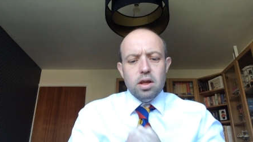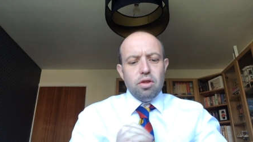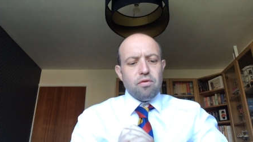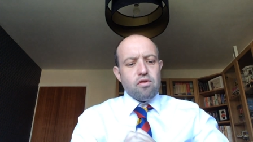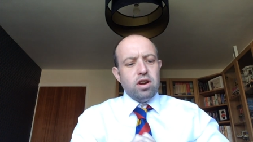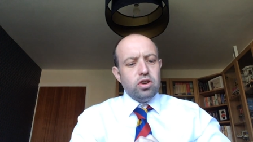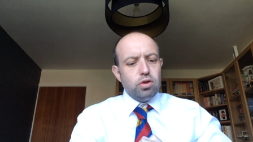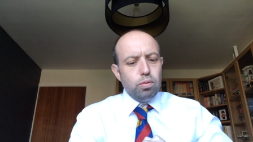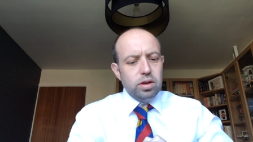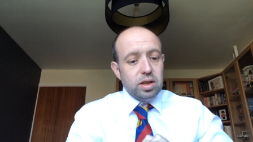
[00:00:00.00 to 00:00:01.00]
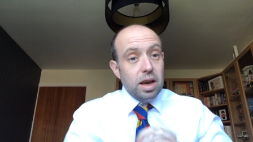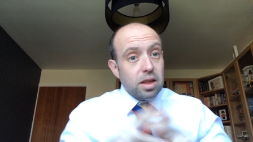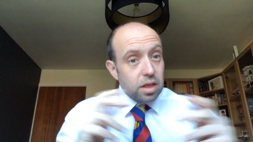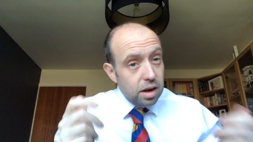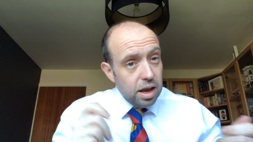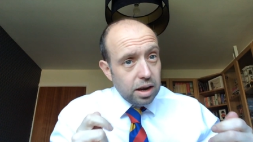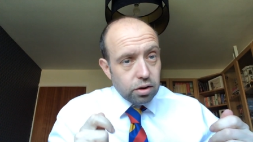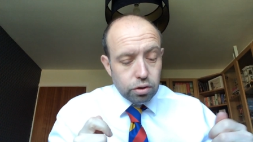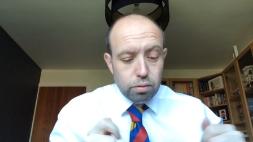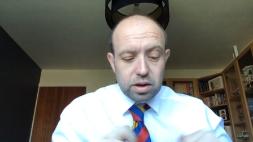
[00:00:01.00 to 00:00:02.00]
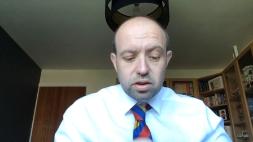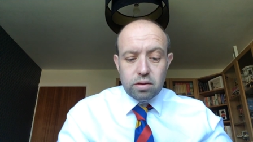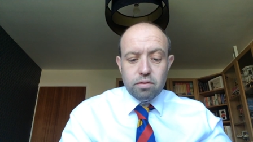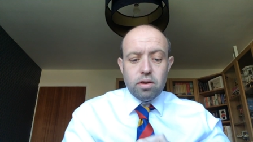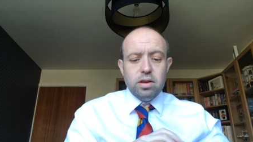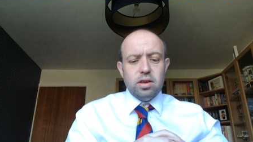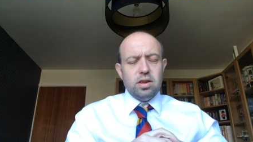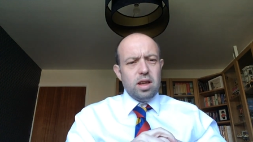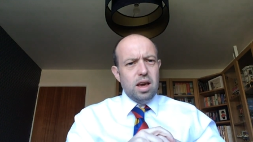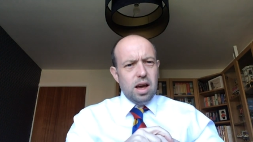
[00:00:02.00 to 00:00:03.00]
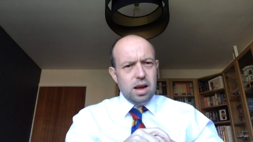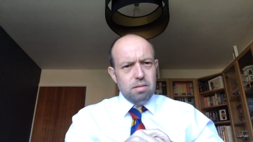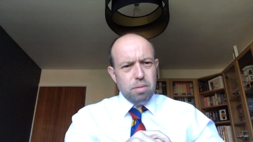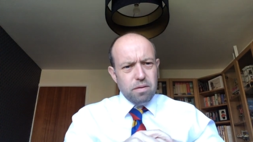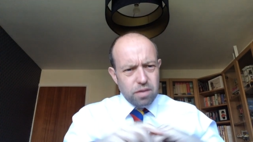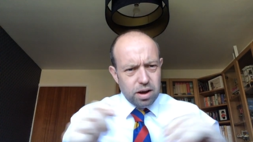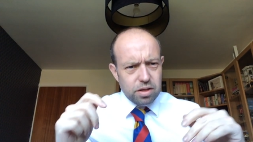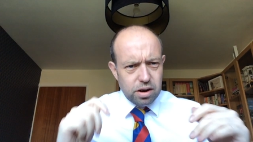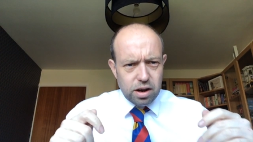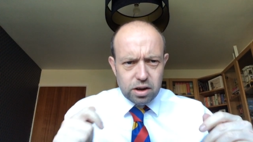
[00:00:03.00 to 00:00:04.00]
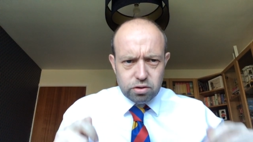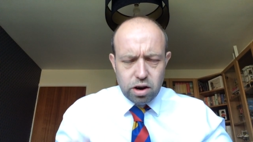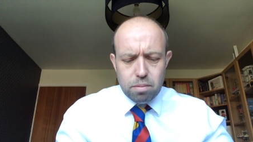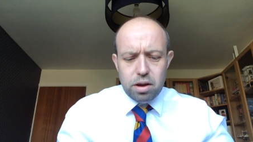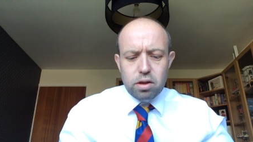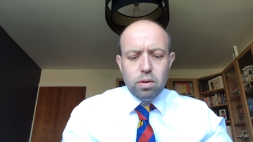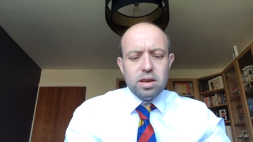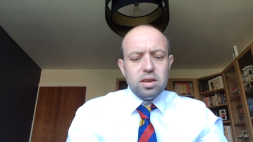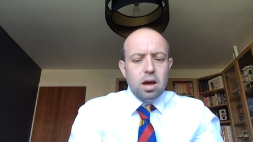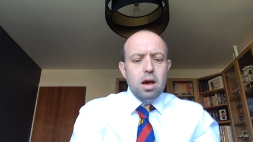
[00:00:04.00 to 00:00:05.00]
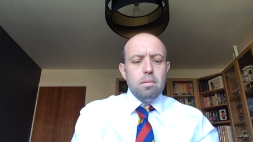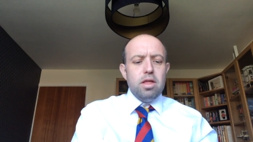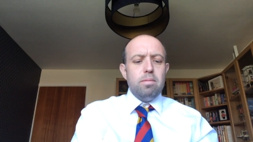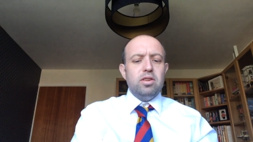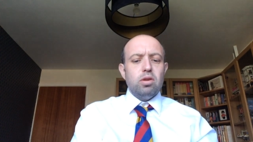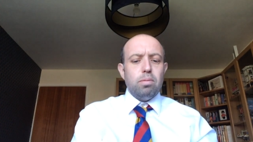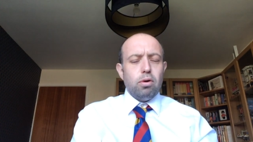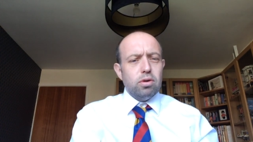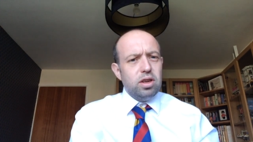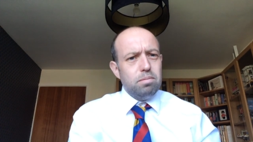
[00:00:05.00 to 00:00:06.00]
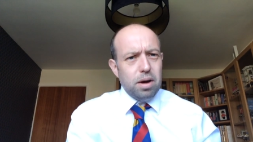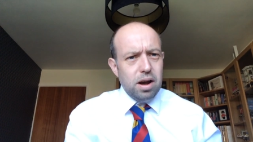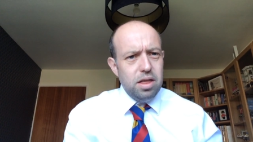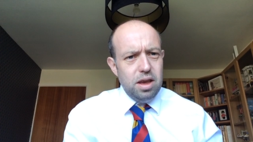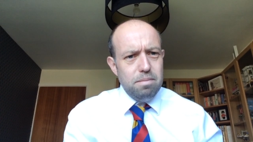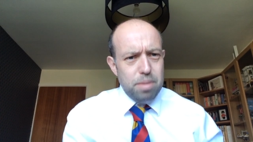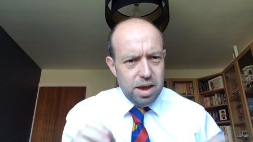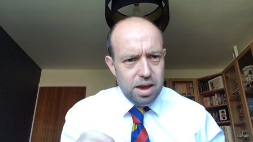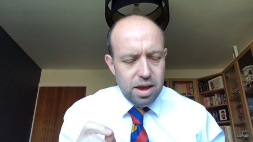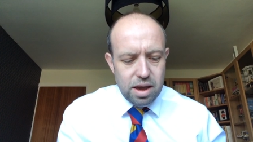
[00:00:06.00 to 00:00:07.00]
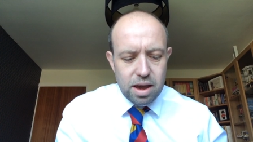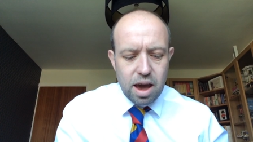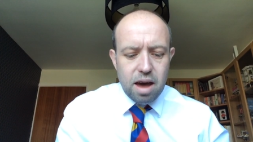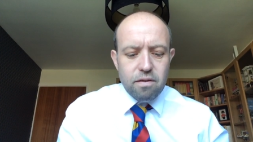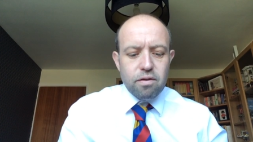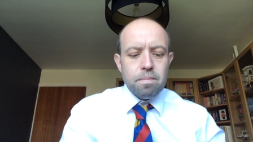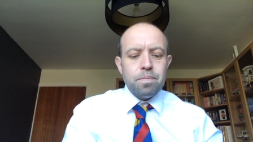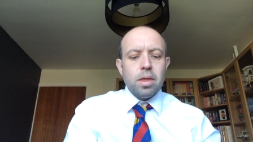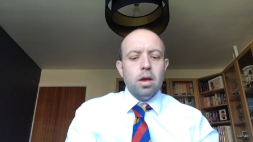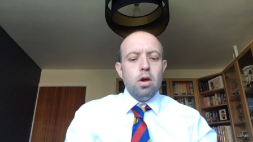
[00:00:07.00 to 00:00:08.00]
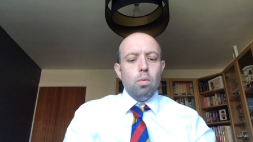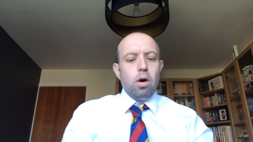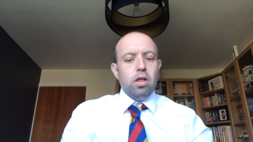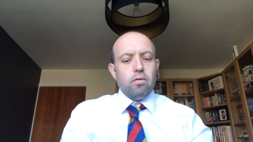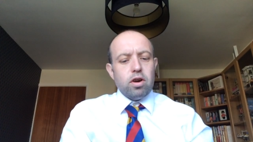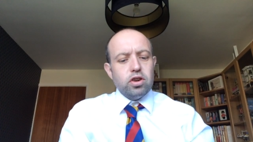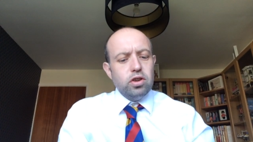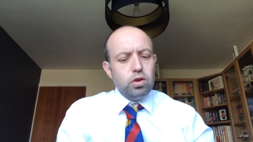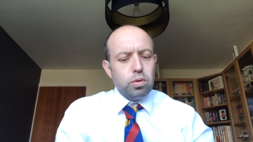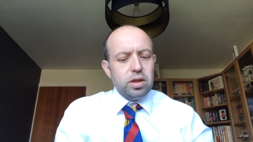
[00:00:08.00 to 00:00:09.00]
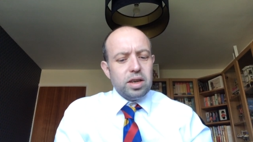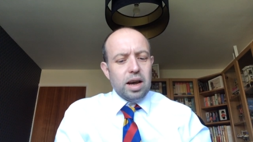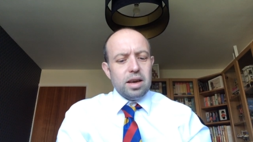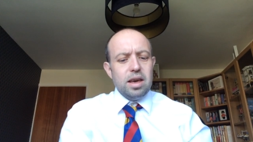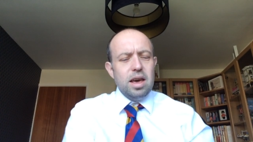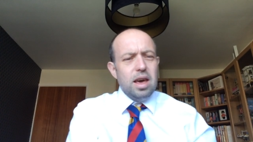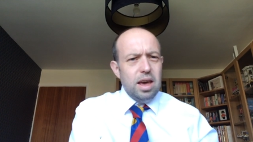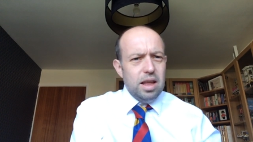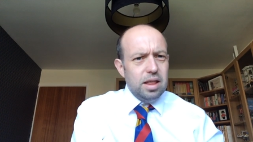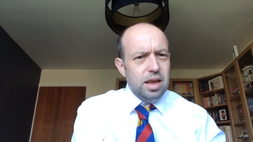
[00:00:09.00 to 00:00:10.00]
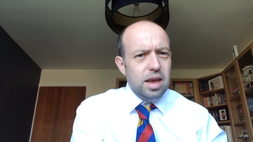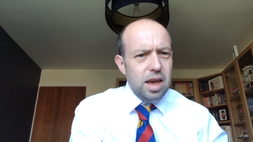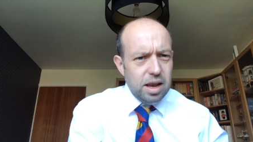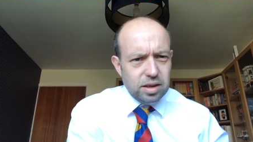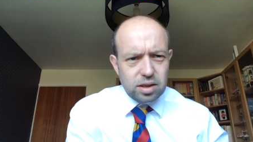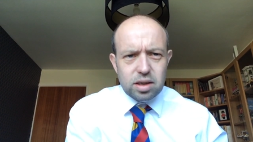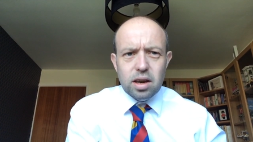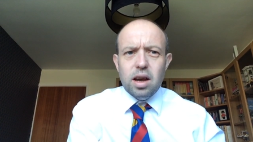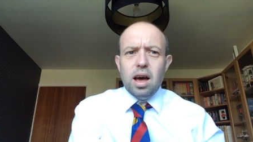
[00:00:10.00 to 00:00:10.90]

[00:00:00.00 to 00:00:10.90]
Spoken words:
The French would take the lead on the Western Front, as they had by far the larger army in the West, but they'd be supported by the BEF, while the Russians would attack in the East.